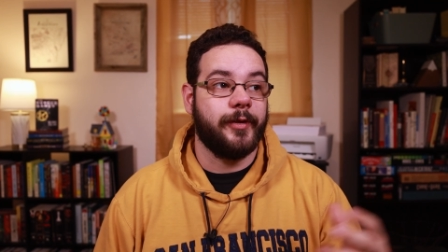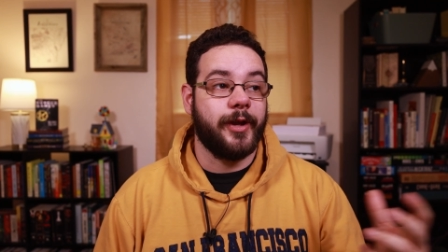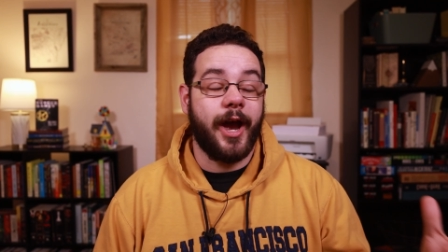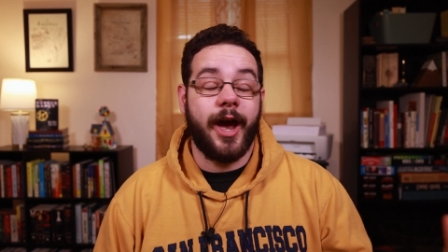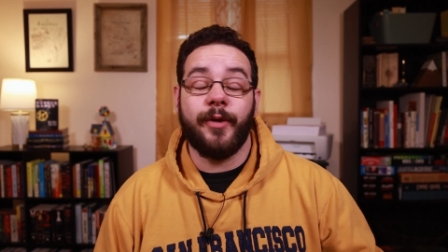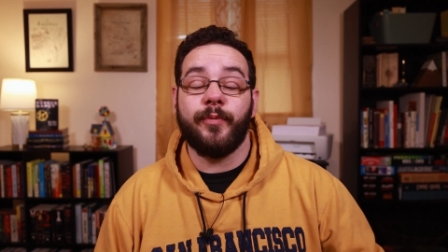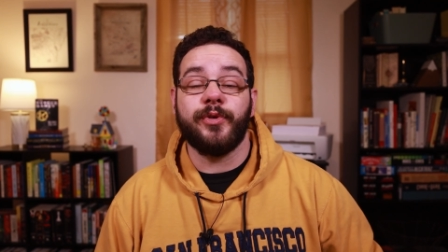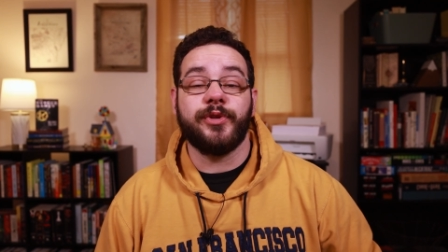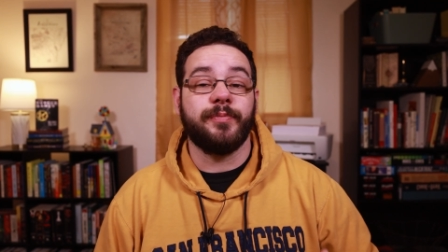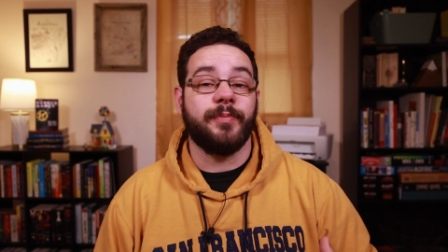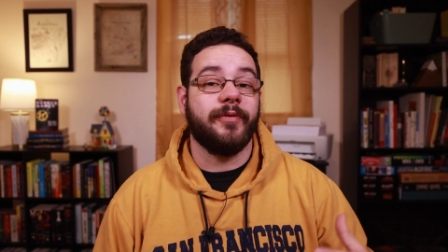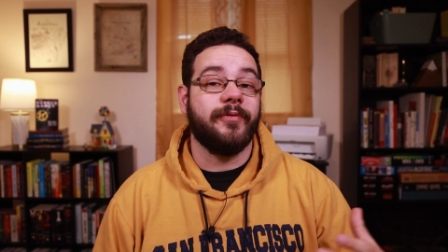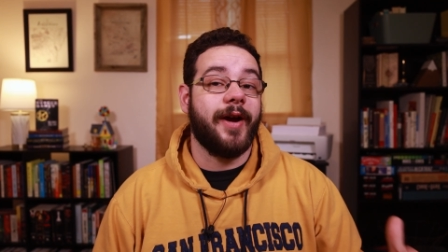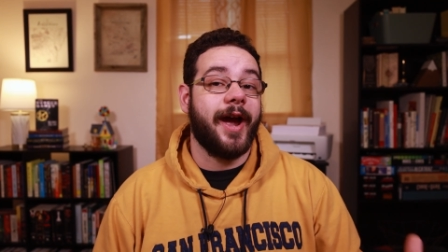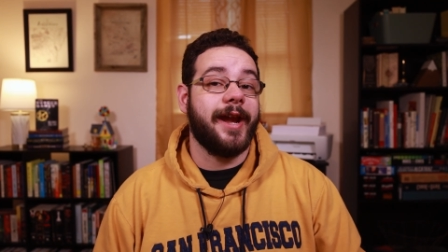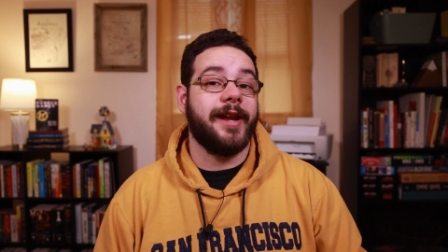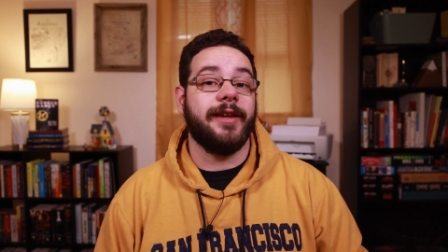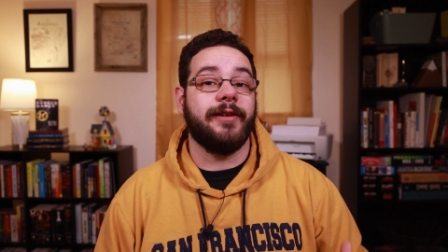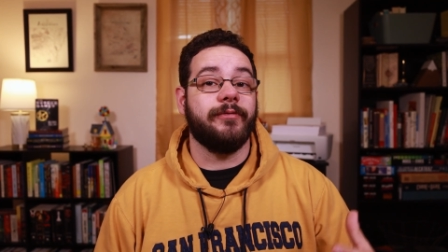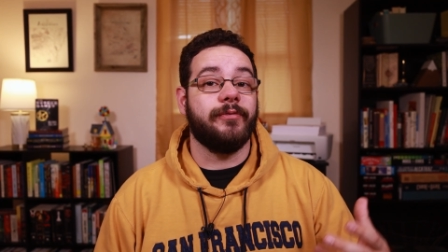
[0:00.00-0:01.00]
God was
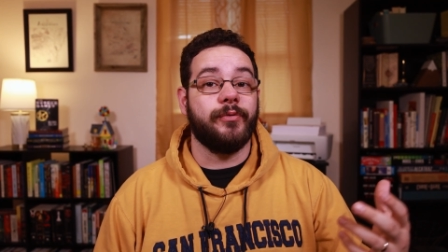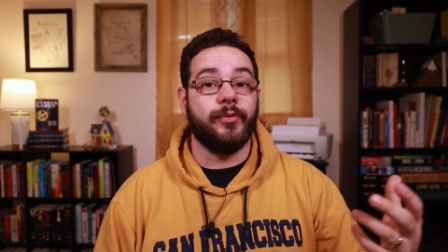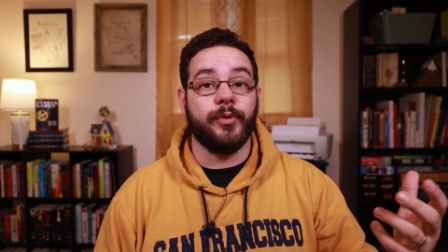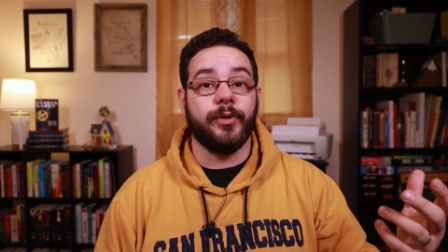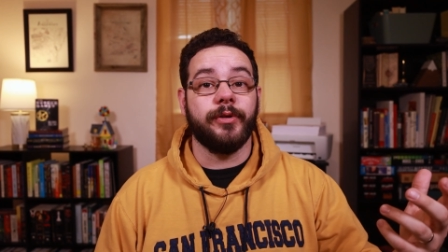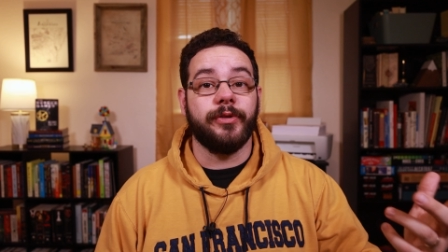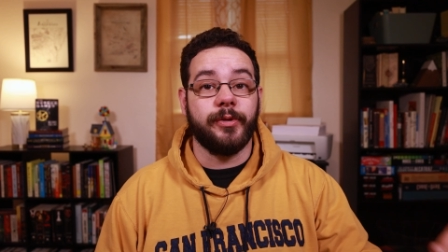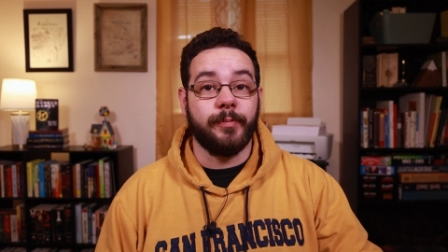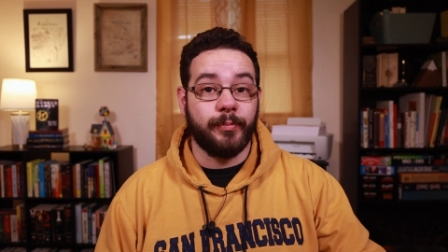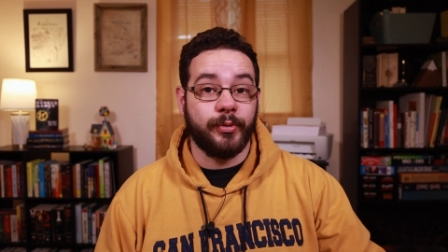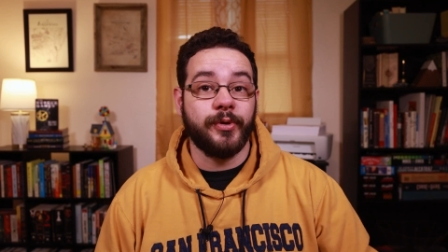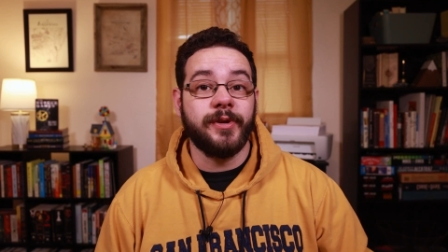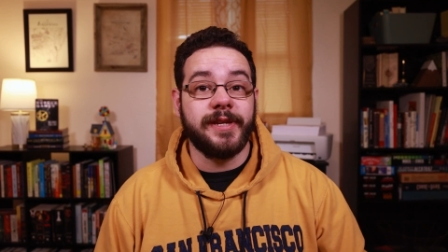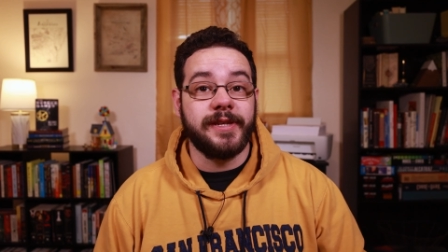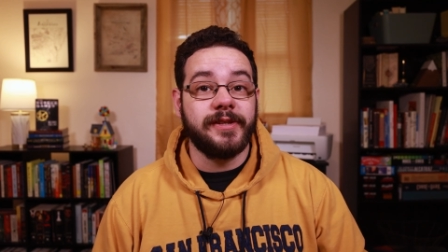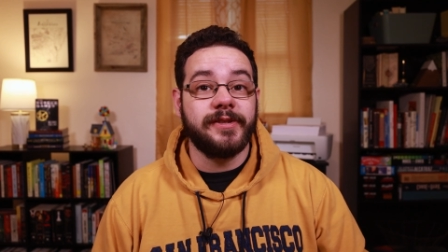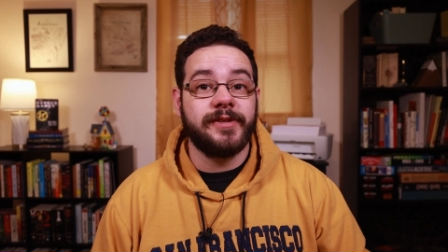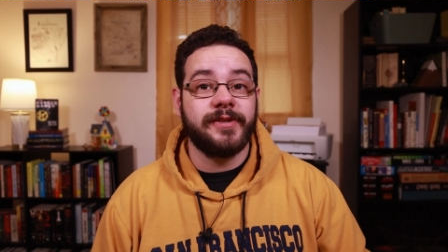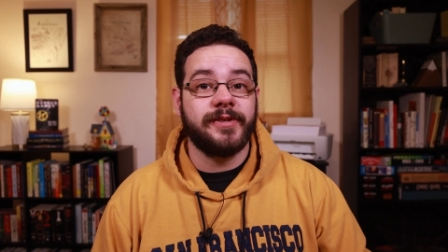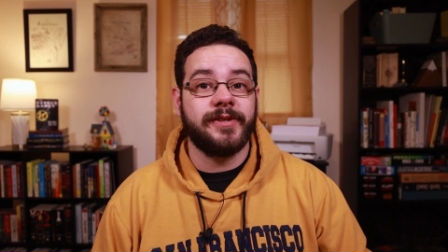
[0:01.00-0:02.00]
providing for the
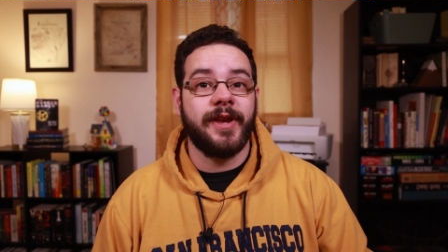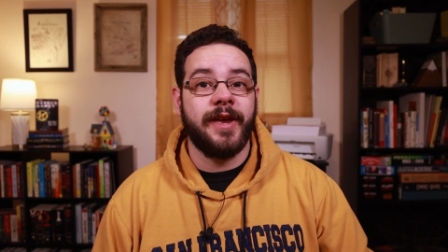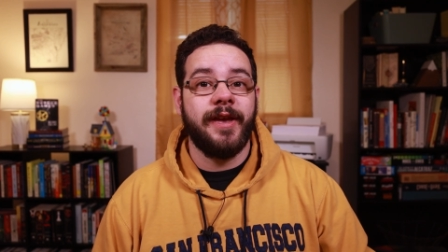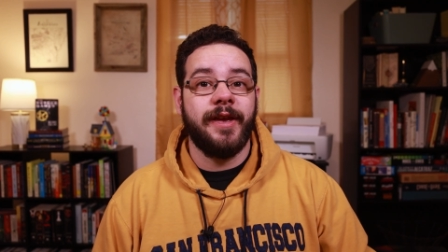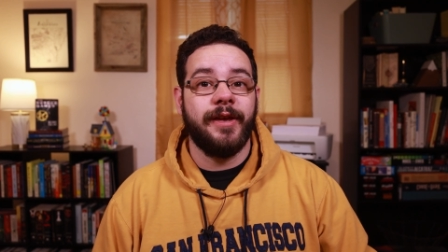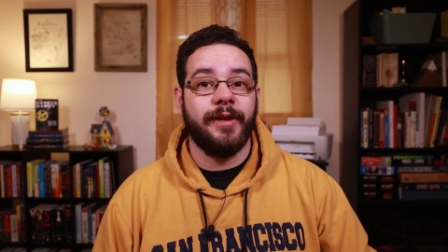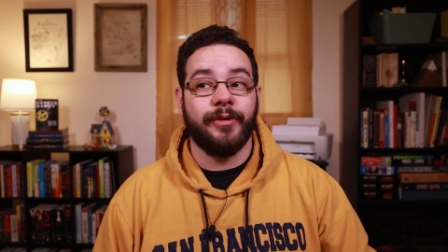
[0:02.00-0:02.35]
priests